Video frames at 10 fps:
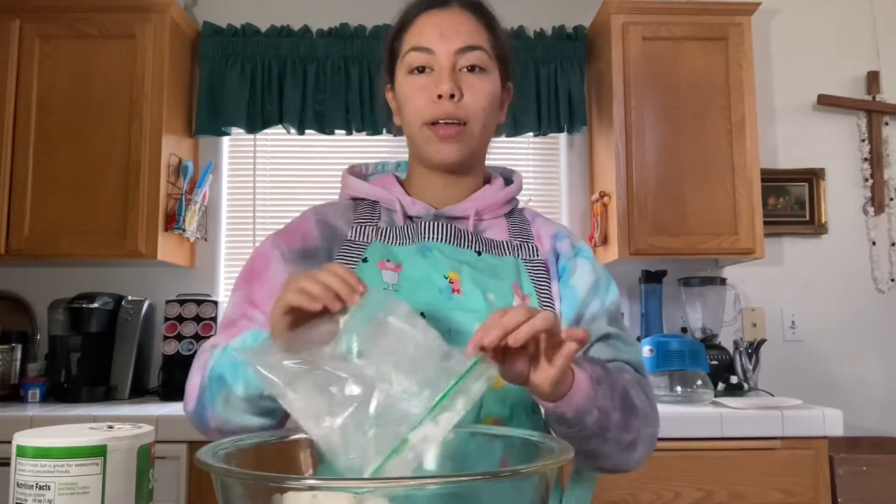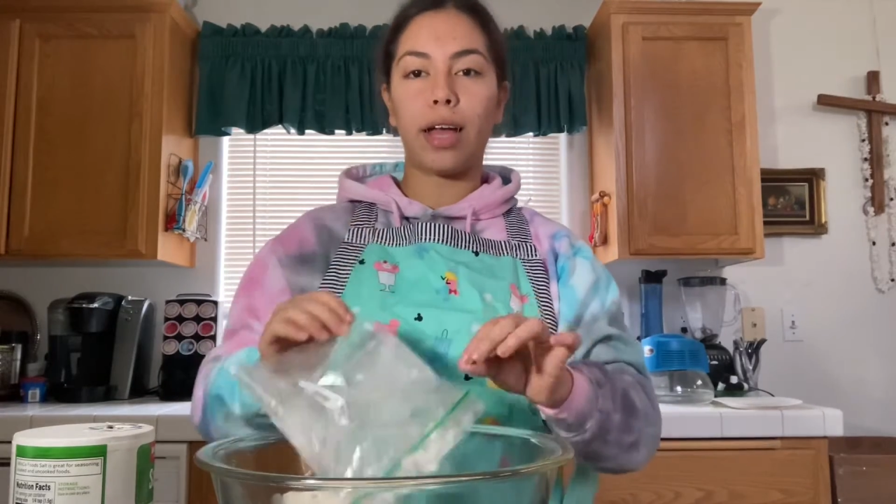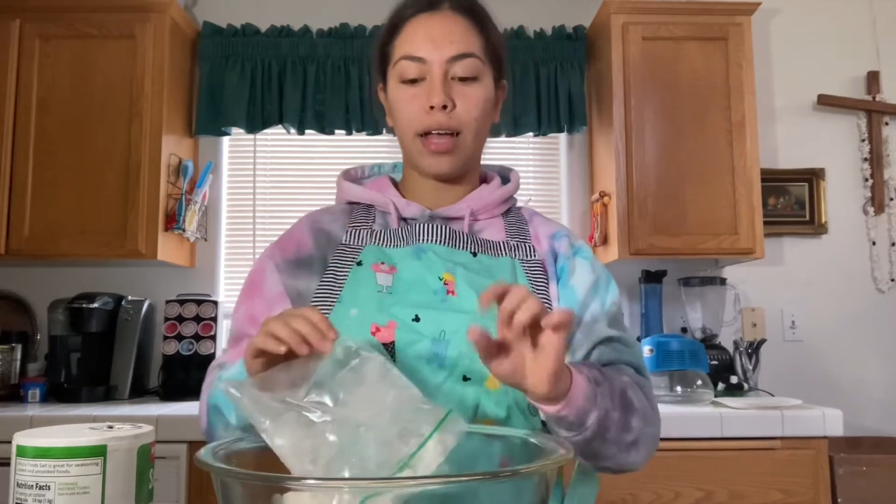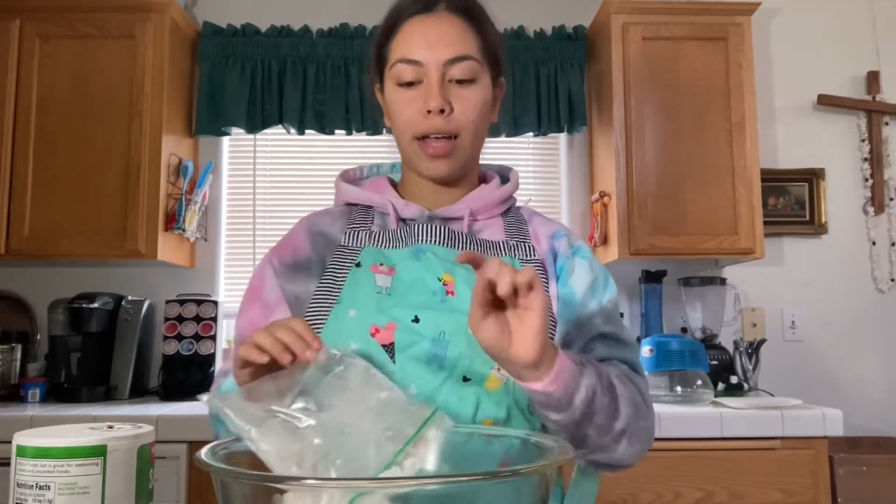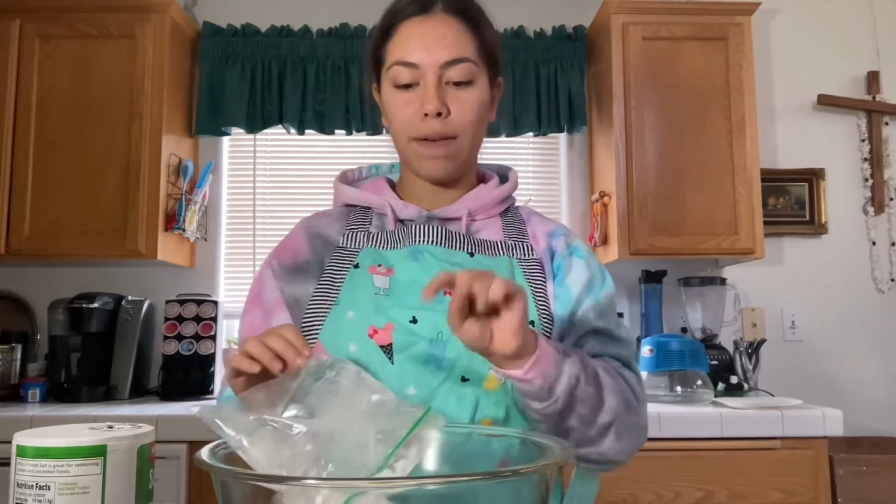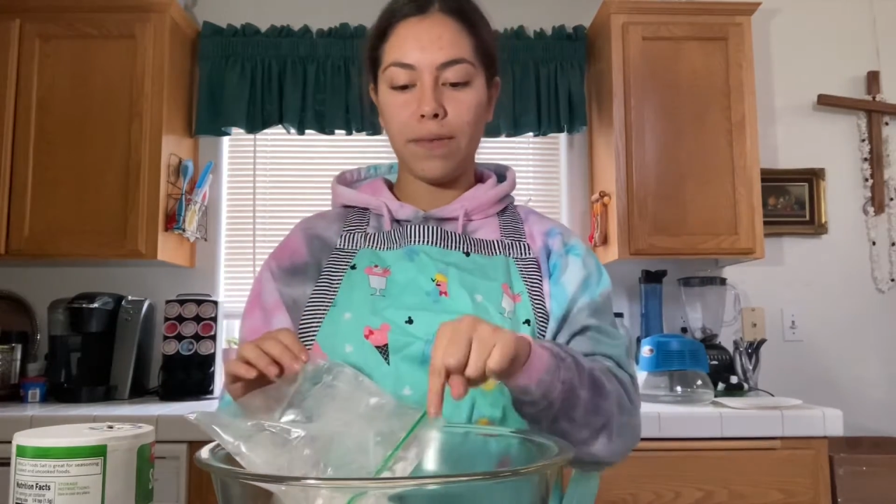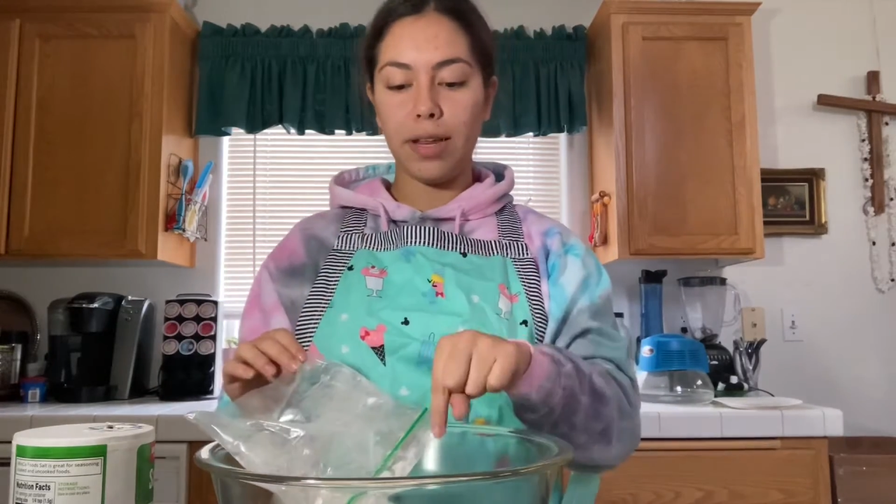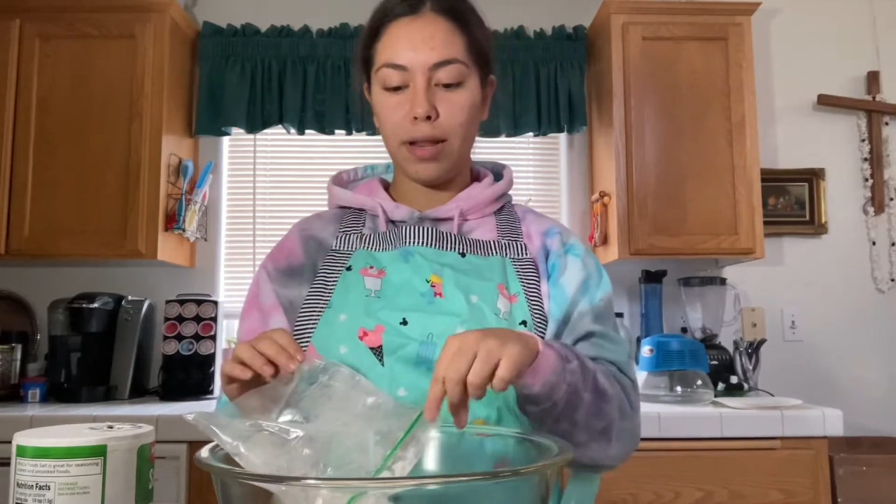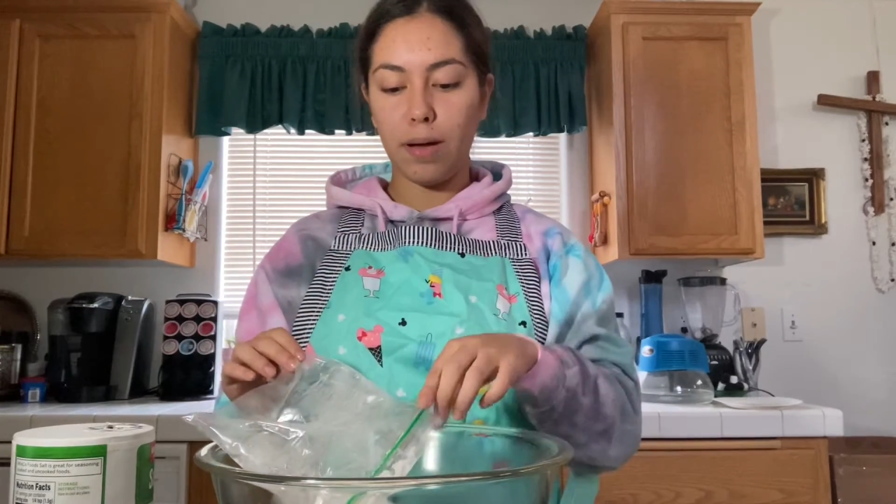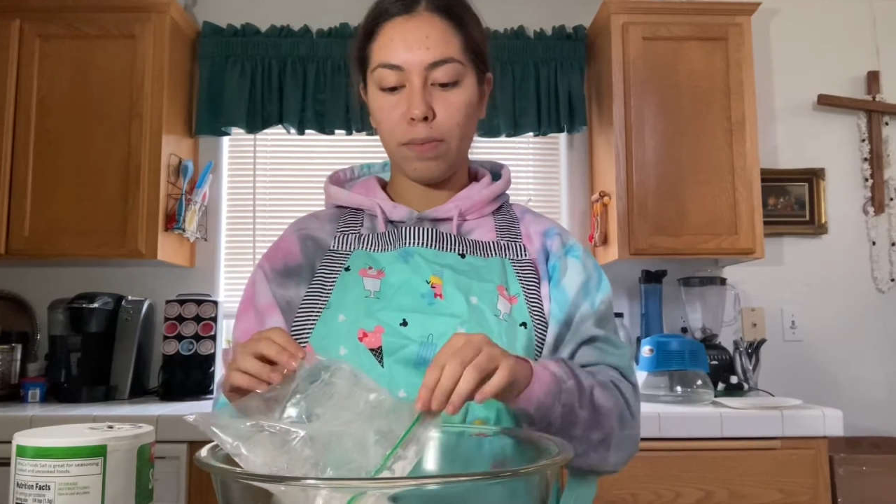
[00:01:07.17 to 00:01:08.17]
I have
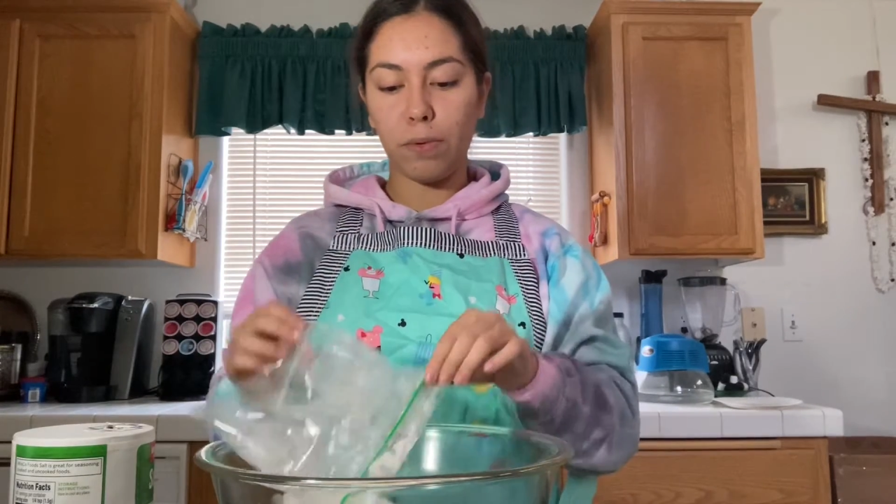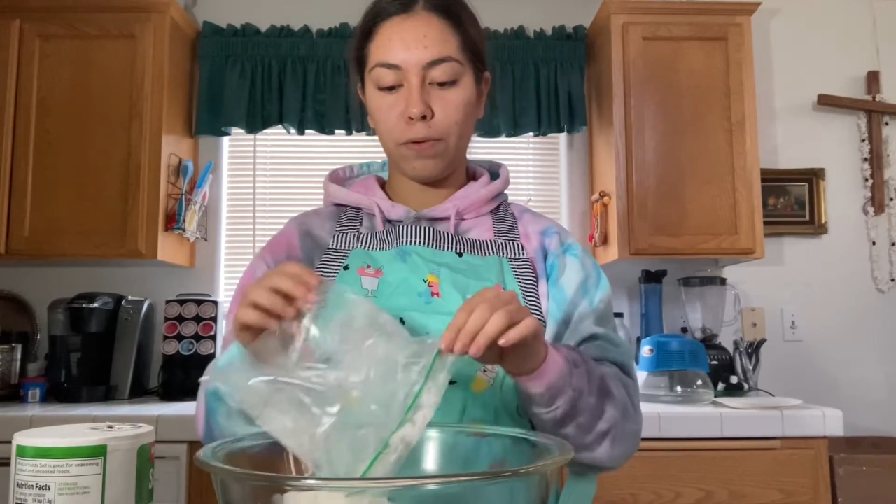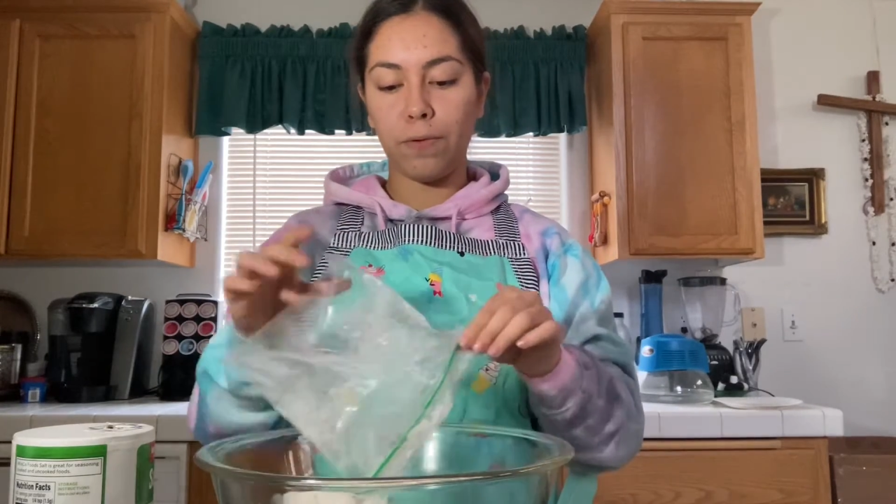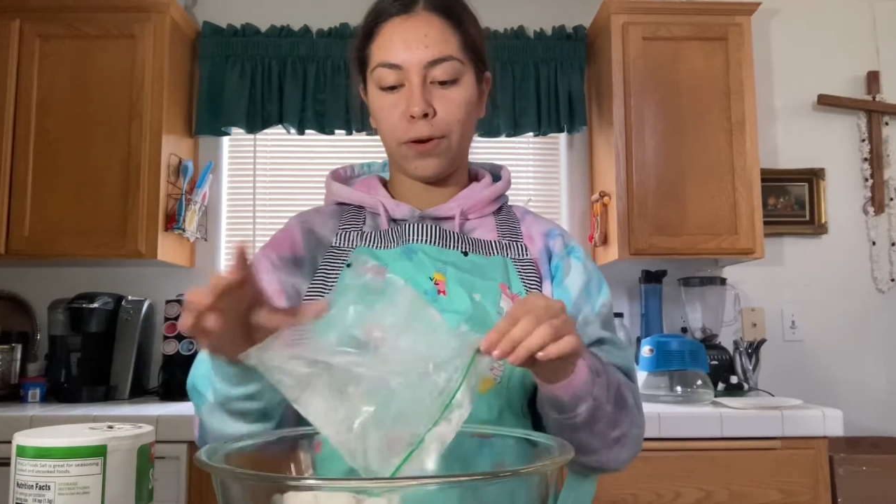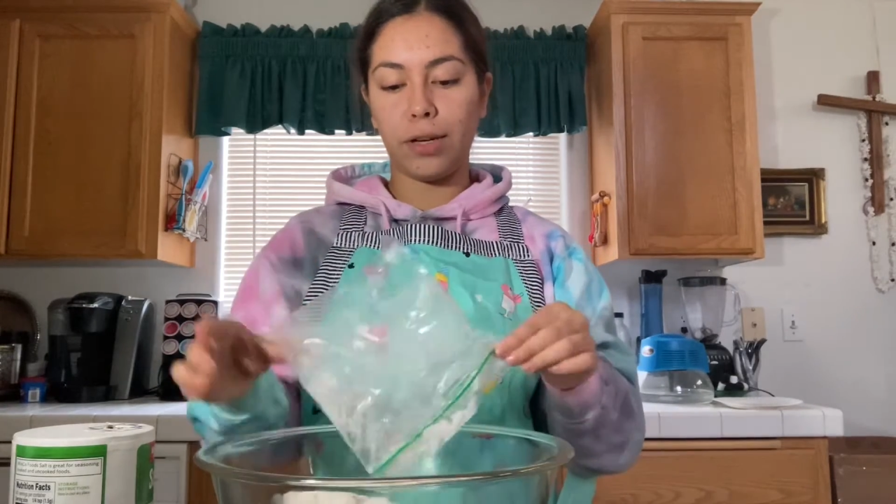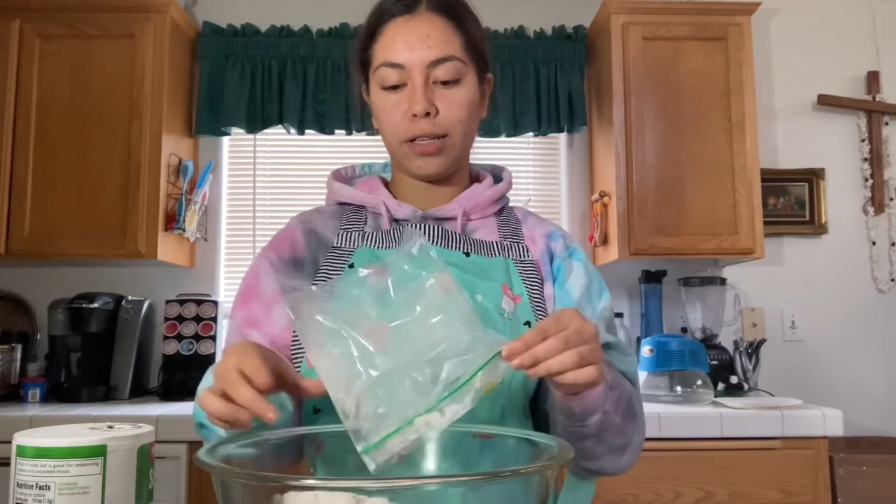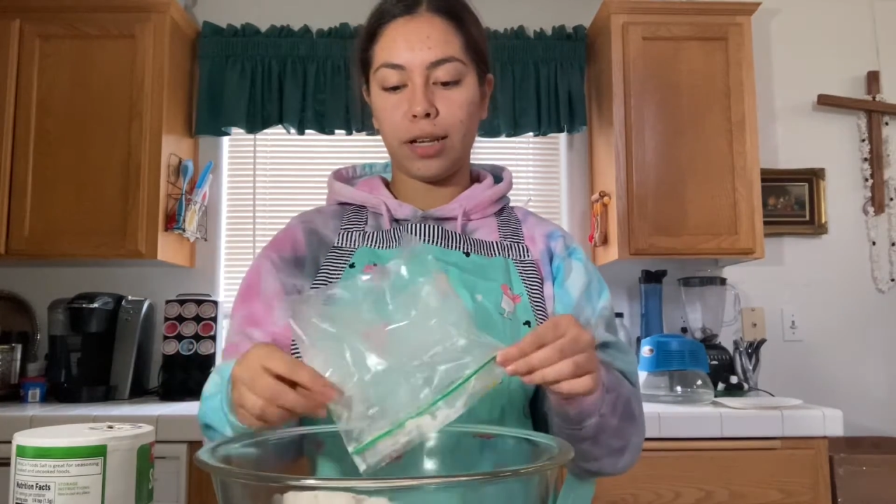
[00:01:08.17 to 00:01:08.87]
in a bowl first,